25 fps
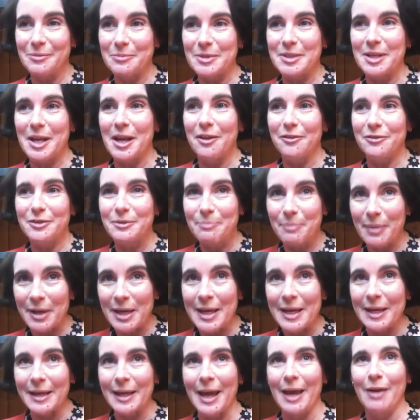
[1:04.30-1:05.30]
themselves
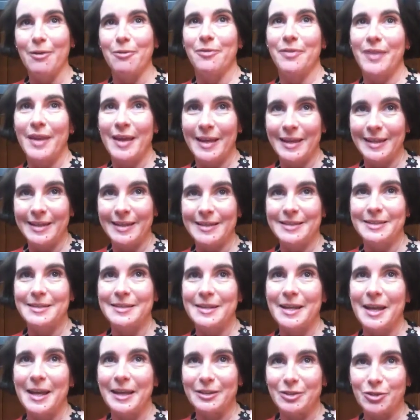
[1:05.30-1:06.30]
being out there,
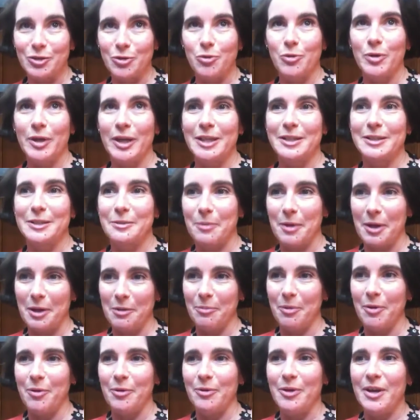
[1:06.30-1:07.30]
listening, talking to
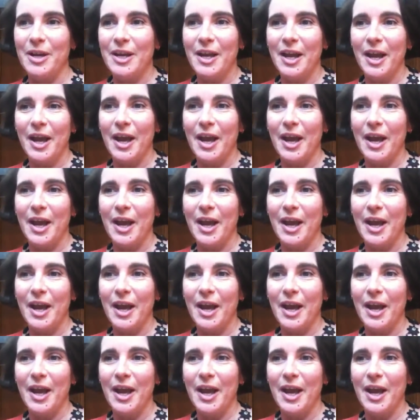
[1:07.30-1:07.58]
people,